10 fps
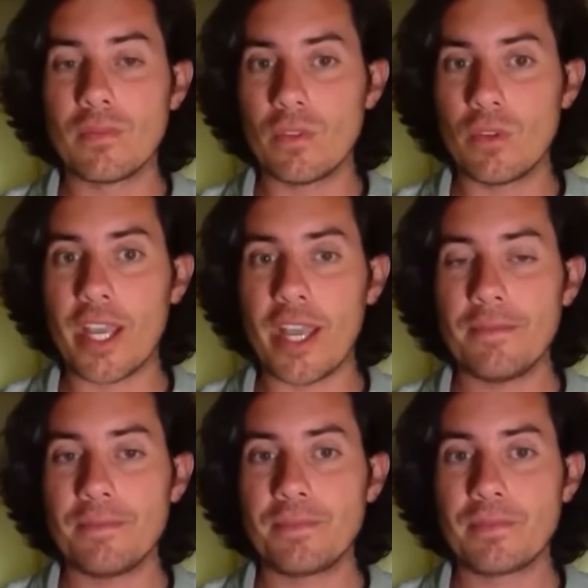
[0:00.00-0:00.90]
Okay?
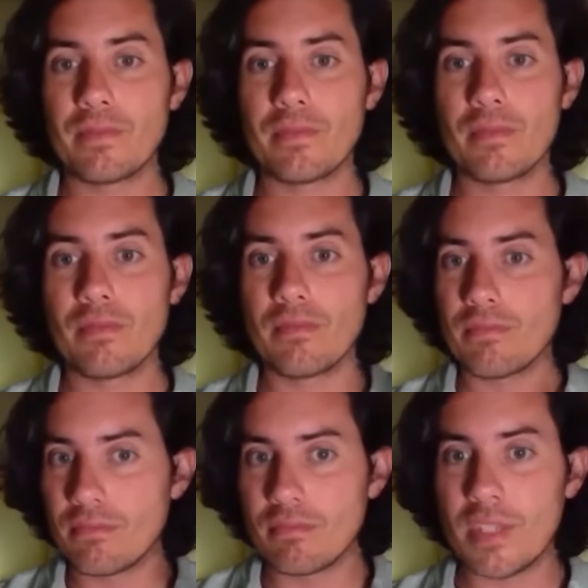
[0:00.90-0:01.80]

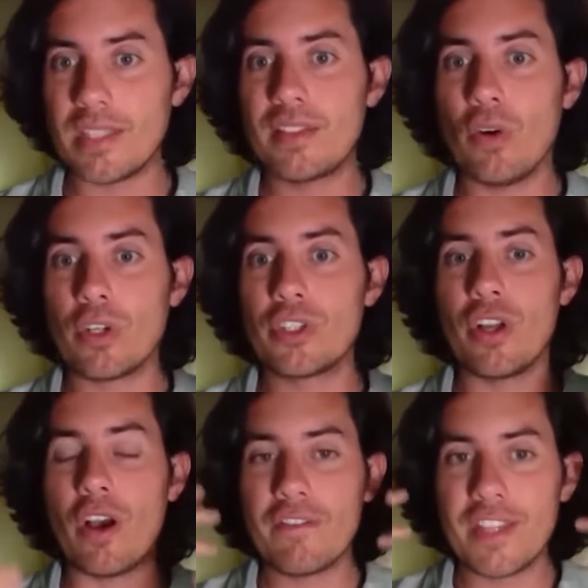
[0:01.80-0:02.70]
That's the origin
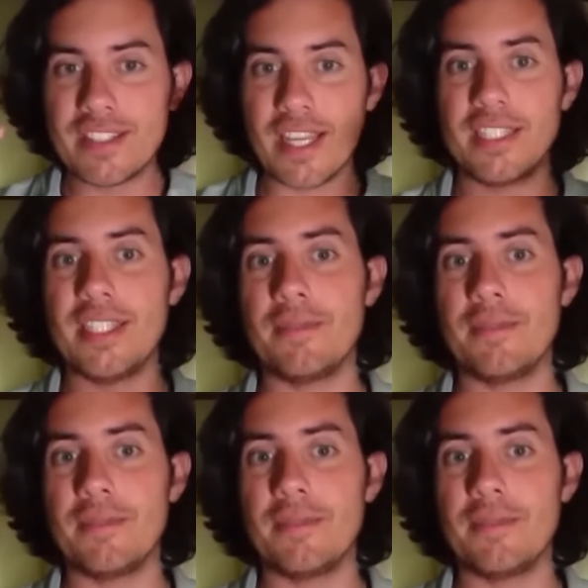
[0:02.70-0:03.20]
of this idea